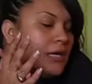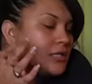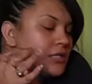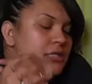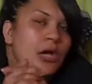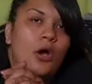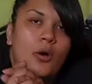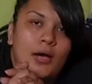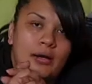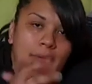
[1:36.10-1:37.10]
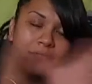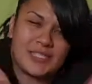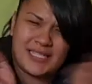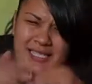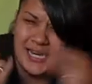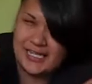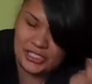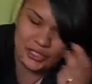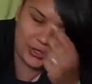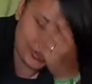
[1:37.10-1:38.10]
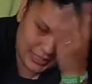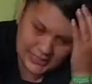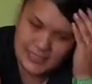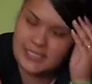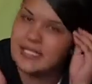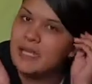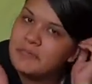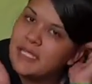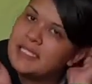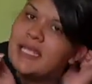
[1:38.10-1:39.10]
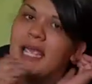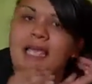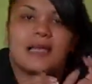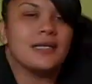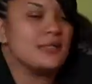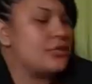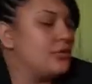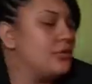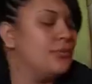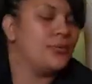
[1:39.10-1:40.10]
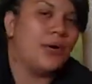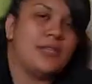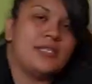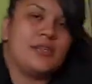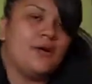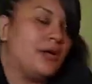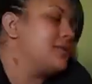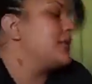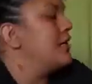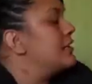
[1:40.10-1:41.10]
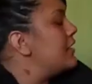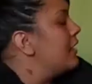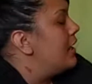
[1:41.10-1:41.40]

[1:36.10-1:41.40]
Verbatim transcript: So um, I'm just gonna kind of show you guys the steps I take to do all these little arts things.